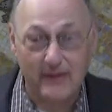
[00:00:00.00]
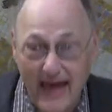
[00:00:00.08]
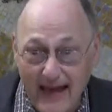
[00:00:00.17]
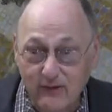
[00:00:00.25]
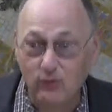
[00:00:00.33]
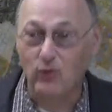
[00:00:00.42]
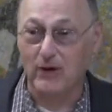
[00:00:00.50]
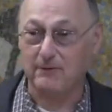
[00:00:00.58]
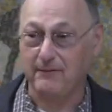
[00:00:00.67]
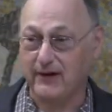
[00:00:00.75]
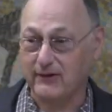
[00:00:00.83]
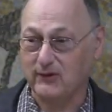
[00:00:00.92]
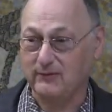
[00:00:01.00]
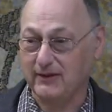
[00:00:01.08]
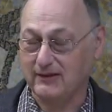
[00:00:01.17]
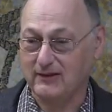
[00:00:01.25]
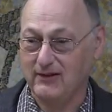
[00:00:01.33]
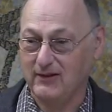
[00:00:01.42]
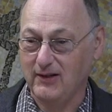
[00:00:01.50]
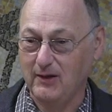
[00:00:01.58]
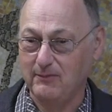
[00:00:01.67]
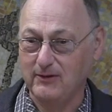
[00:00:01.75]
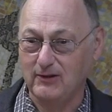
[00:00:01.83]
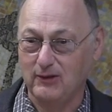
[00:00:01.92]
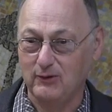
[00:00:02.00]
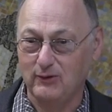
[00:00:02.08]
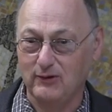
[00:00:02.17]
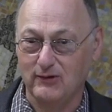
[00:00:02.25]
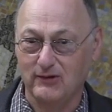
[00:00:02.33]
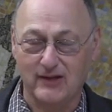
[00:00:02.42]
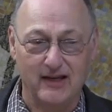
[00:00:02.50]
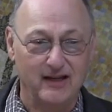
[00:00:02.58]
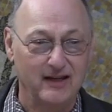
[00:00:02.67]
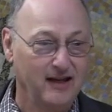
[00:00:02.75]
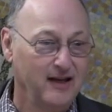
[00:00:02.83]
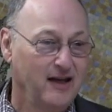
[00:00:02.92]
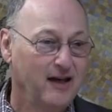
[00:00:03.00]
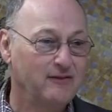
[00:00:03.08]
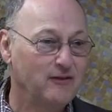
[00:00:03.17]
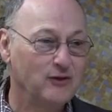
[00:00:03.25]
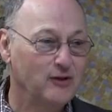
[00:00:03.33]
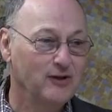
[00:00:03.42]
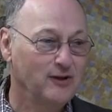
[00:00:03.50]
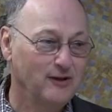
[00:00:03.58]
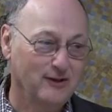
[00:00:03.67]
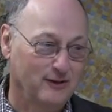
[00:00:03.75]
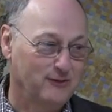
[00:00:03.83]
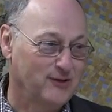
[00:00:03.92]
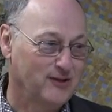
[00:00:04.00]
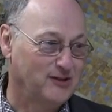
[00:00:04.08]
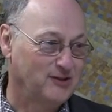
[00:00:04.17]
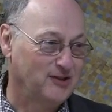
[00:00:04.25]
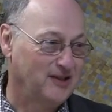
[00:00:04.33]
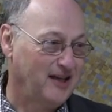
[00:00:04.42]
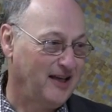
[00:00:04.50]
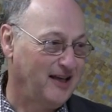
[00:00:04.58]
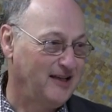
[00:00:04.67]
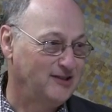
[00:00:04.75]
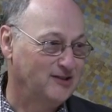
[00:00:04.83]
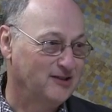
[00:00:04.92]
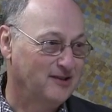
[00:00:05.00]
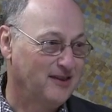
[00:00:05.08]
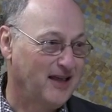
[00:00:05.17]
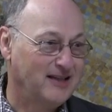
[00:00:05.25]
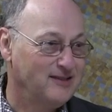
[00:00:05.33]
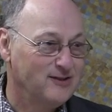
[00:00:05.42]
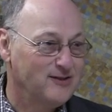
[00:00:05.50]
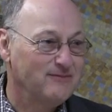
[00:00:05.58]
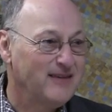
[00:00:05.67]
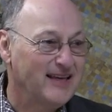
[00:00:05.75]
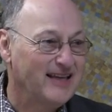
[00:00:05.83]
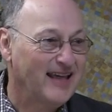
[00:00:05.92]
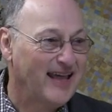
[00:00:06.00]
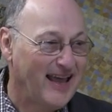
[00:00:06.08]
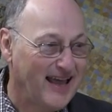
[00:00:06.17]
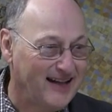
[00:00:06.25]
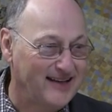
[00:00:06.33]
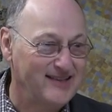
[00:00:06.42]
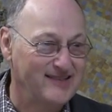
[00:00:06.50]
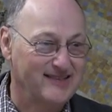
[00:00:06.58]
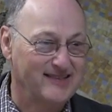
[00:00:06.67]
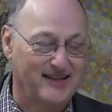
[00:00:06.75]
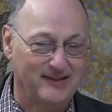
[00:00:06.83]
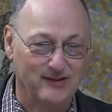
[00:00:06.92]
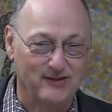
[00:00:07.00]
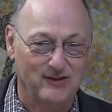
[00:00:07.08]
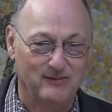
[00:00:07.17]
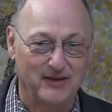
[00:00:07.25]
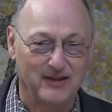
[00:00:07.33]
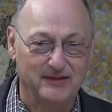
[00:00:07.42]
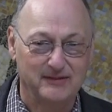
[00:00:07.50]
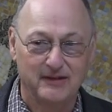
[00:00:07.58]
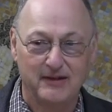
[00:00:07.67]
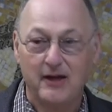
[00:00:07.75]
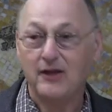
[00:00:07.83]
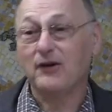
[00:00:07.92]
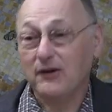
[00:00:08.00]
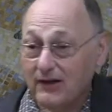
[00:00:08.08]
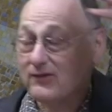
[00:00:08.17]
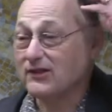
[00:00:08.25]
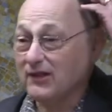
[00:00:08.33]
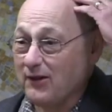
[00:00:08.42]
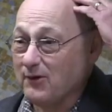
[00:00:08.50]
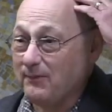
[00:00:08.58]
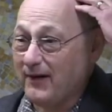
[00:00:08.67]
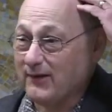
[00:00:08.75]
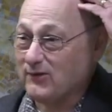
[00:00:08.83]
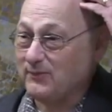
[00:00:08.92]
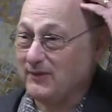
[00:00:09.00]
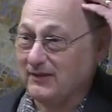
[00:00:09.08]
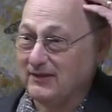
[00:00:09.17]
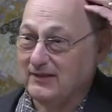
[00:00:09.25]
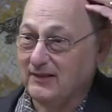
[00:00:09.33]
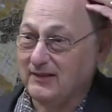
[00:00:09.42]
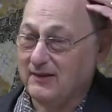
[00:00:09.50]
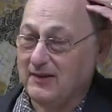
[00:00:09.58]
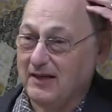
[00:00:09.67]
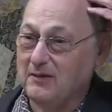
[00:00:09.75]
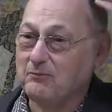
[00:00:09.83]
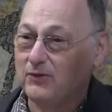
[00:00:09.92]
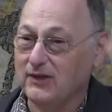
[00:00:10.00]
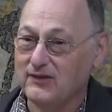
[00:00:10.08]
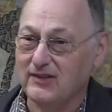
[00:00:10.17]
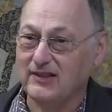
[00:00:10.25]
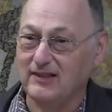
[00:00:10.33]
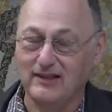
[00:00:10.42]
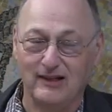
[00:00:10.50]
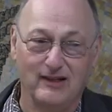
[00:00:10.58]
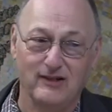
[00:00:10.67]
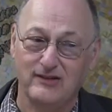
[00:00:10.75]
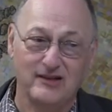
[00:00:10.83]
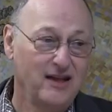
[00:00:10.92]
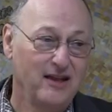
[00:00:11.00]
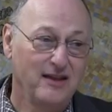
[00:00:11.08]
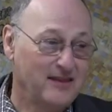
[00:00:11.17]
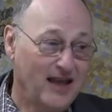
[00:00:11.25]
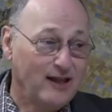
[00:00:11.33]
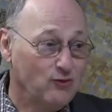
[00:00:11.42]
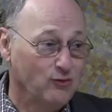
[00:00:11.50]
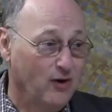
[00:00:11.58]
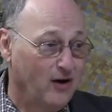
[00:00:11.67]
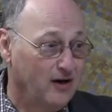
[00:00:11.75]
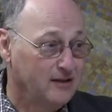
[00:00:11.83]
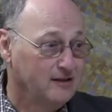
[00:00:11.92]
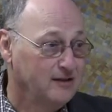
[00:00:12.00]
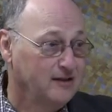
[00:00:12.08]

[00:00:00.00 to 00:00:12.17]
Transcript: That's one possibility, that Ibn Dawood is saying, I never heard of such an agent. That doesn't make any sense to me. There is another possibility that implicit in his, that's wrong